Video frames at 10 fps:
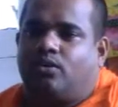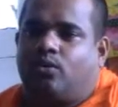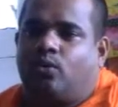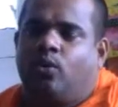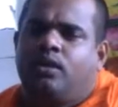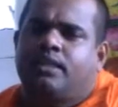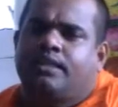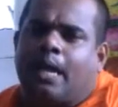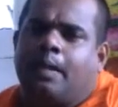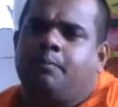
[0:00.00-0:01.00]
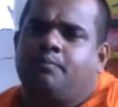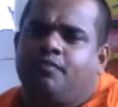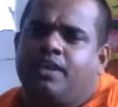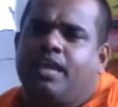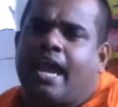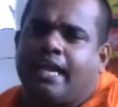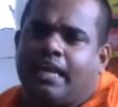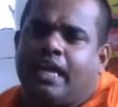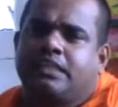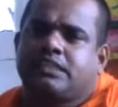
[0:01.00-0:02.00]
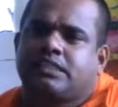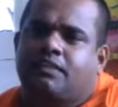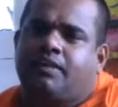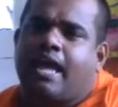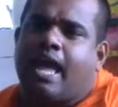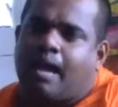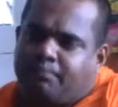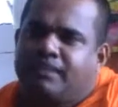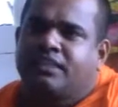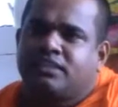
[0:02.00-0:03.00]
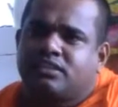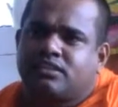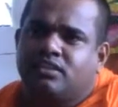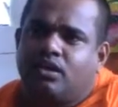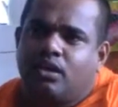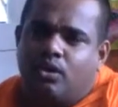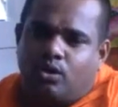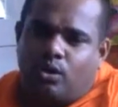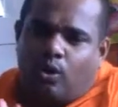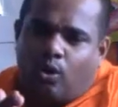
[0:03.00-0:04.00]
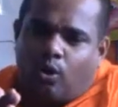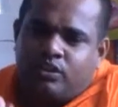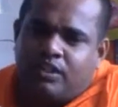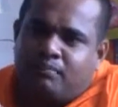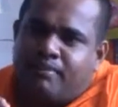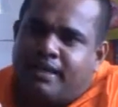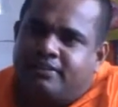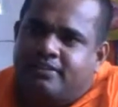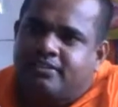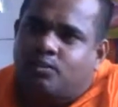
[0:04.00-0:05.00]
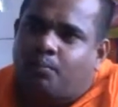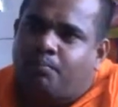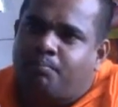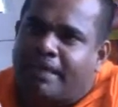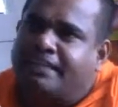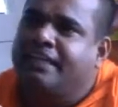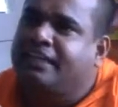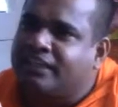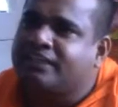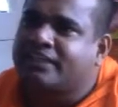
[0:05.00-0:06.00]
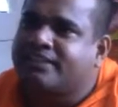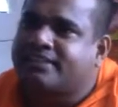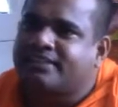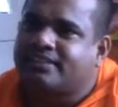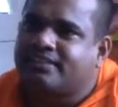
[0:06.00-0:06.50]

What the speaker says: All the time we analyze our happiness on the basis of material things,